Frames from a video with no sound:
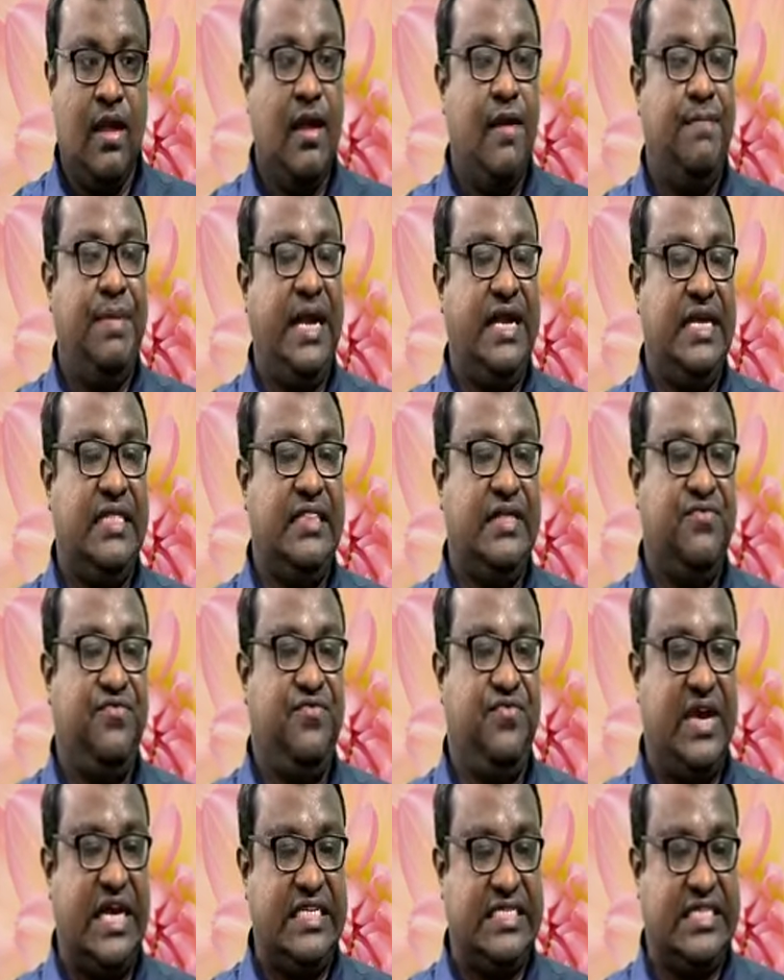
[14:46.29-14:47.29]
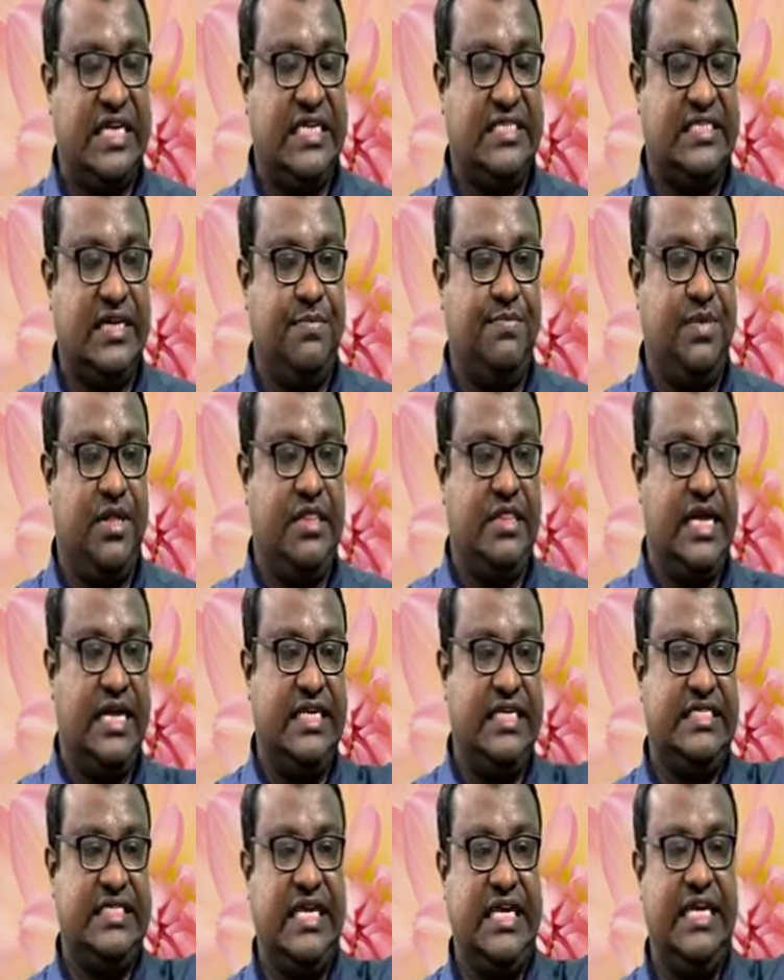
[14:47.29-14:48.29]
But in the first example, that
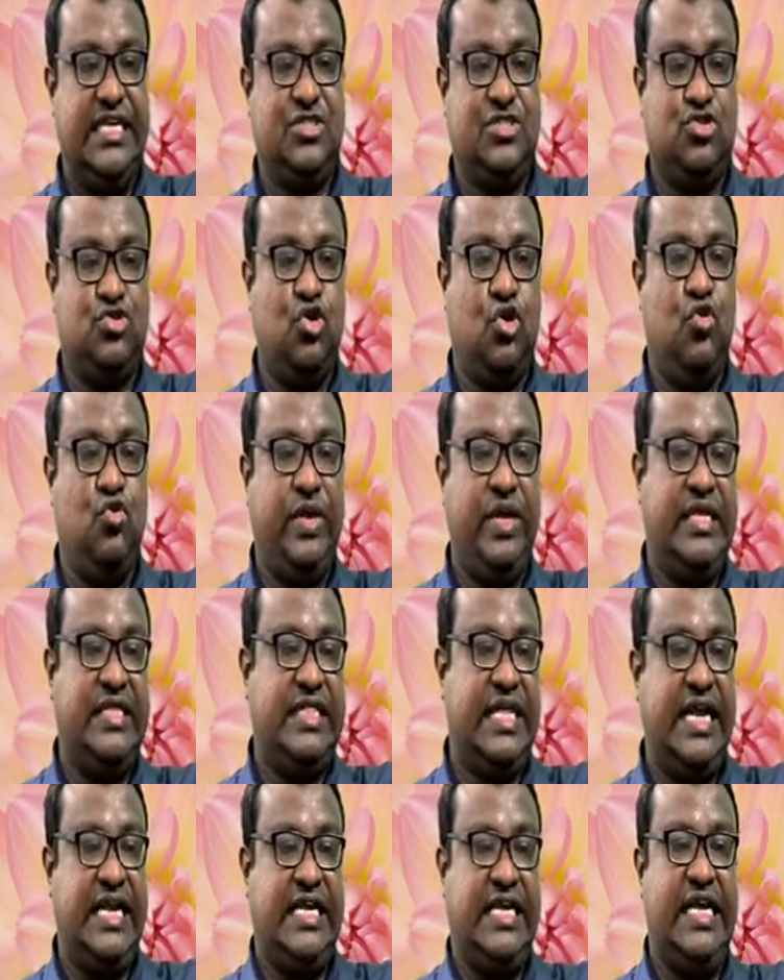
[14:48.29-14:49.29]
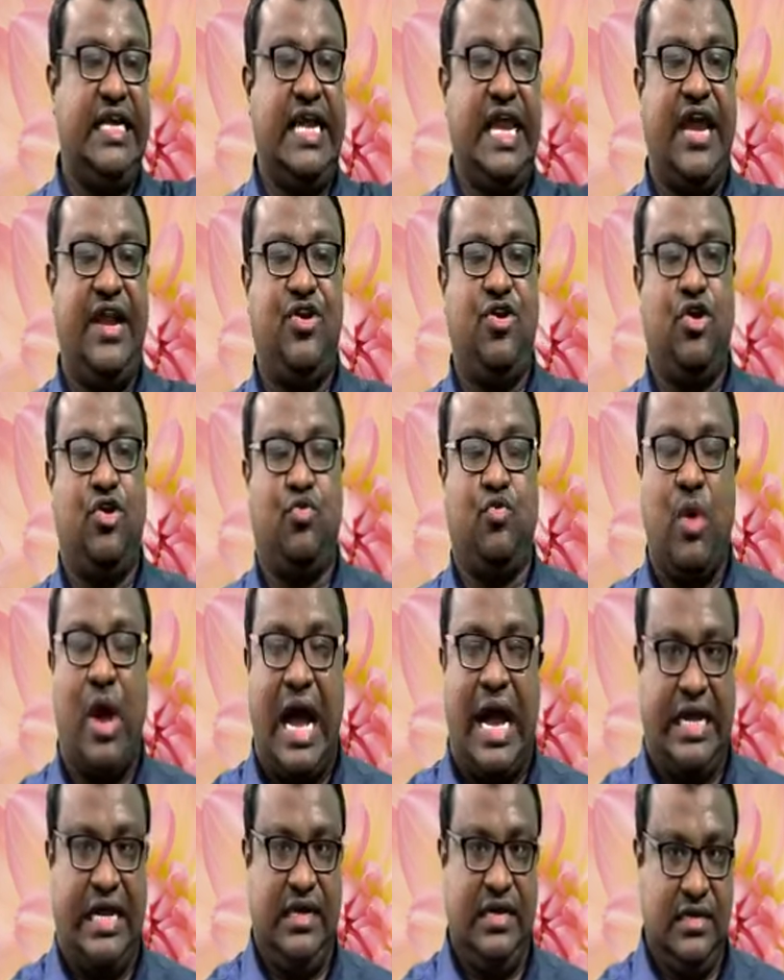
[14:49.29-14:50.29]
is, he is so weak that he cannot
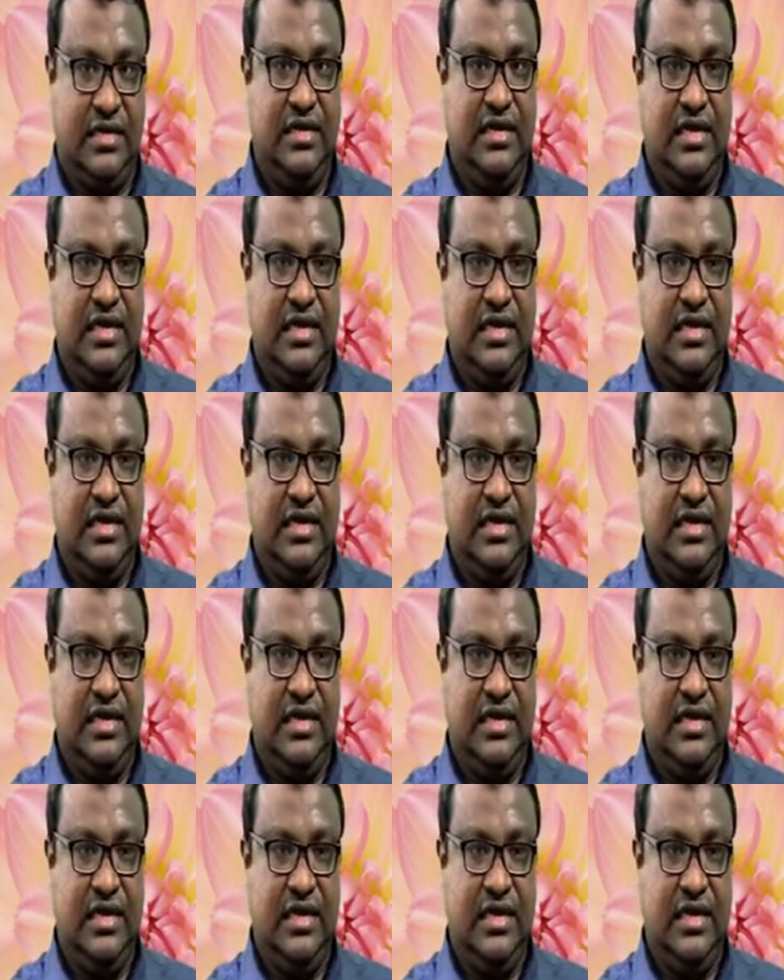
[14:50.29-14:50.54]
walk,